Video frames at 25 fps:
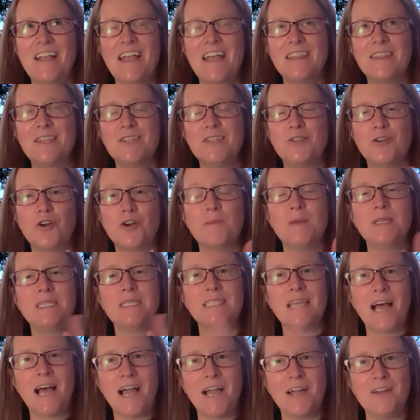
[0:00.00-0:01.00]
the term
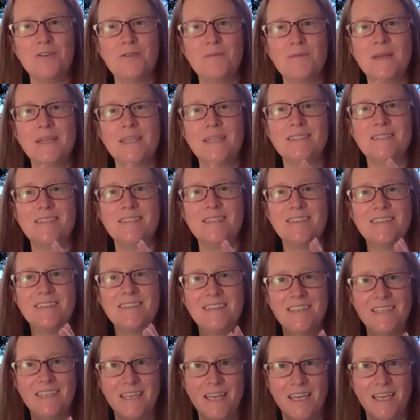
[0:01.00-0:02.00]
entitlement
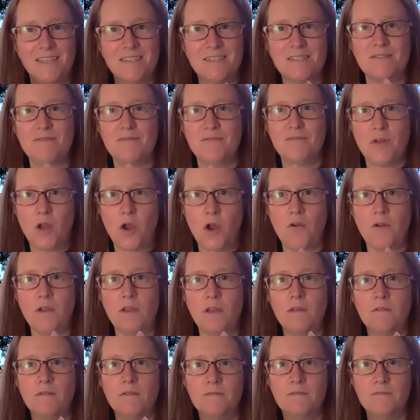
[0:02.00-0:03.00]
gets
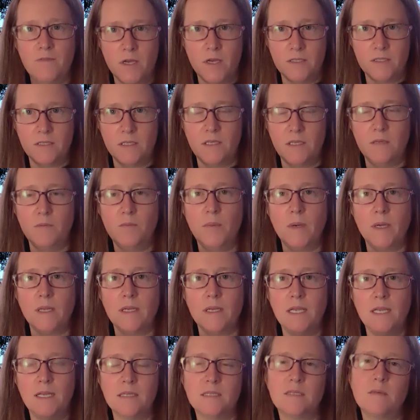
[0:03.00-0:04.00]
very fuzzy, but
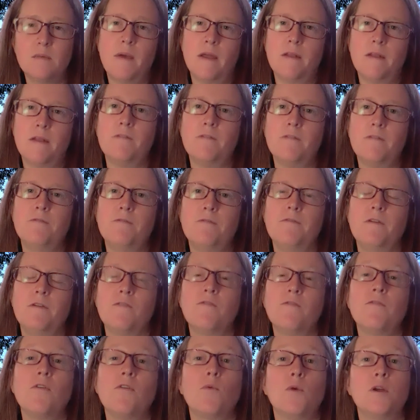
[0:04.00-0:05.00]
it is a benefit
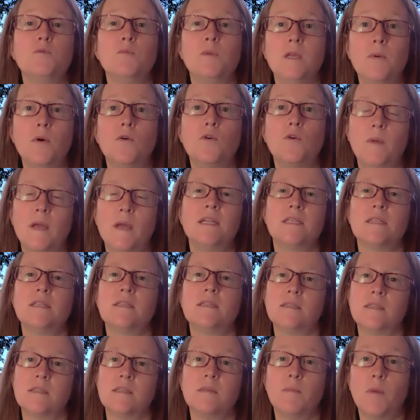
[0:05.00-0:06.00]
for which people who
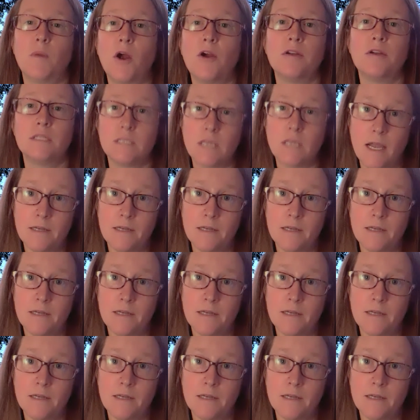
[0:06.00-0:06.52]
paid into the system are